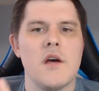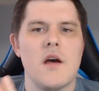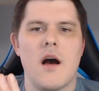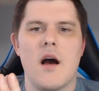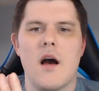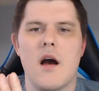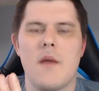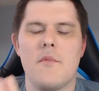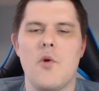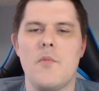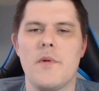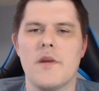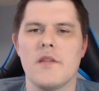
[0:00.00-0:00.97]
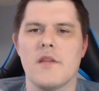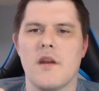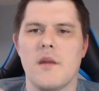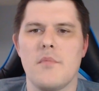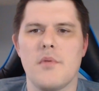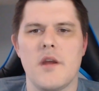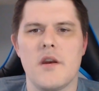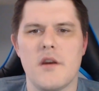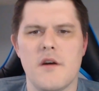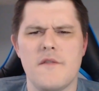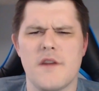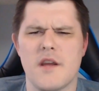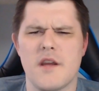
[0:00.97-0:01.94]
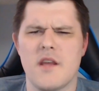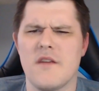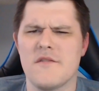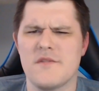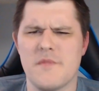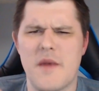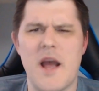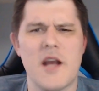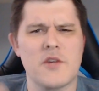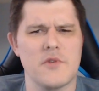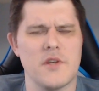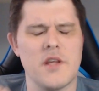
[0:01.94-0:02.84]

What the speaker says: I'm hoping that I played enough that I can give some actually